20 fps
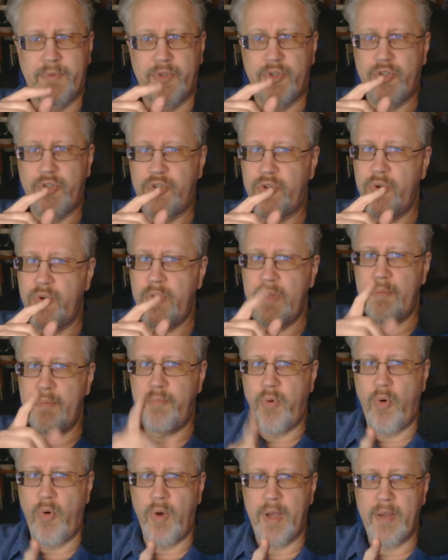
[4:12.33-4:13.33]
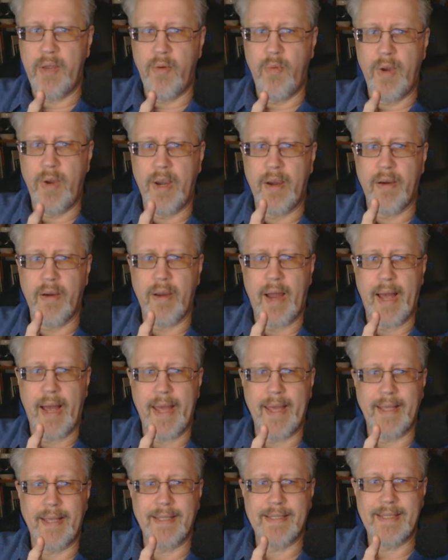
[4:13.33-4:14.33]
to the point where
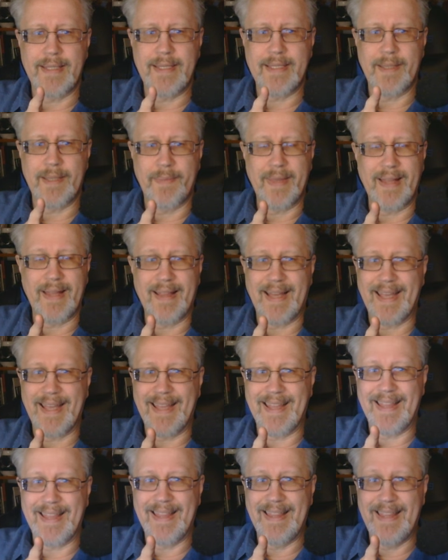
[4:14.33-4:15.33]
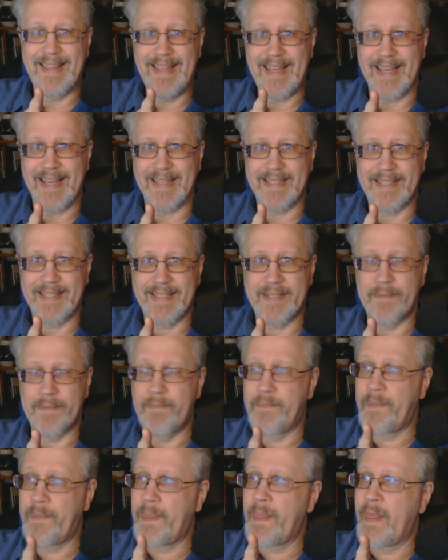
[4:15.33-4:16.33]
I see something like this.
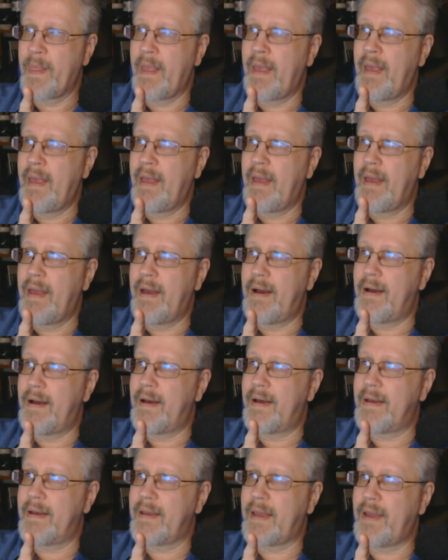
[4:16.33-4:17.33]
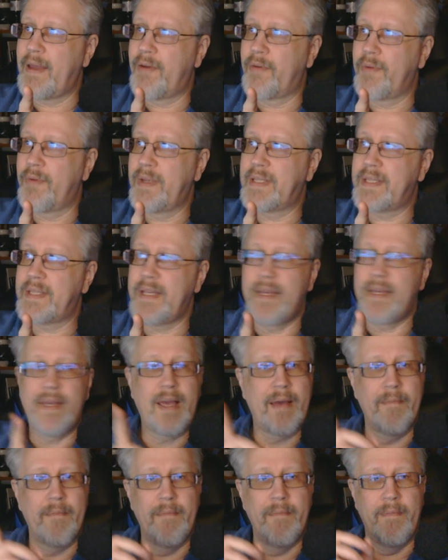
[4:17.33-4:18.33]
Here we
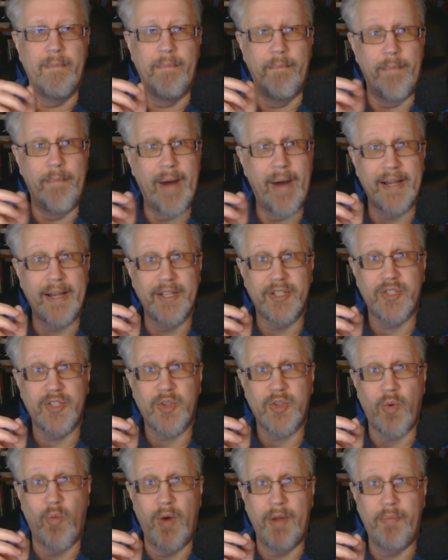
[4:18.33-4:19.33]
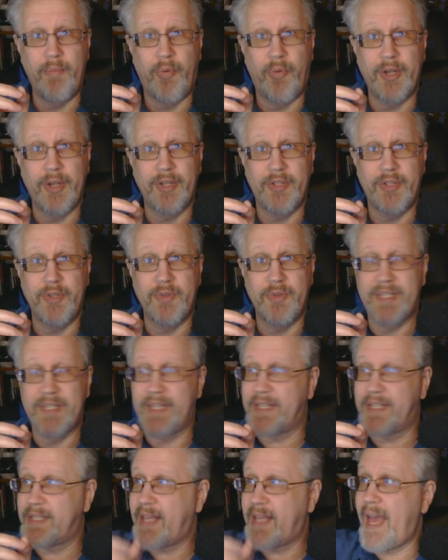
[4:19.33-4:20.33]
see minus
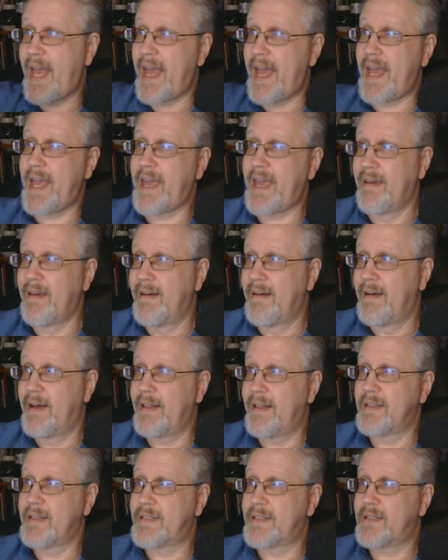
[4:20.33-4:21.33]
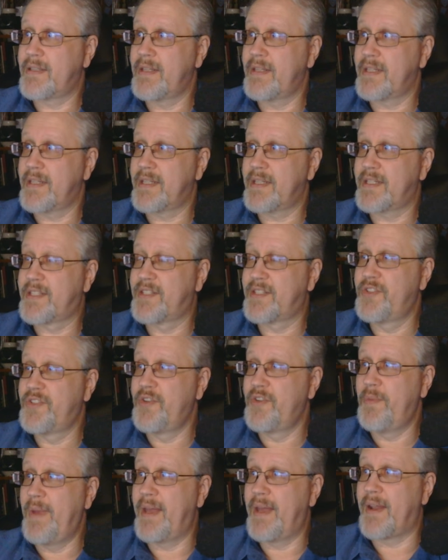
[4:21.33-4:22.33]
1.26K. Let's
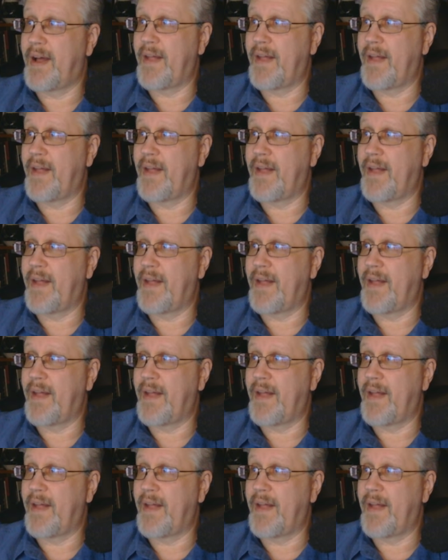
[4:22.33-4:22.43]
zoom in on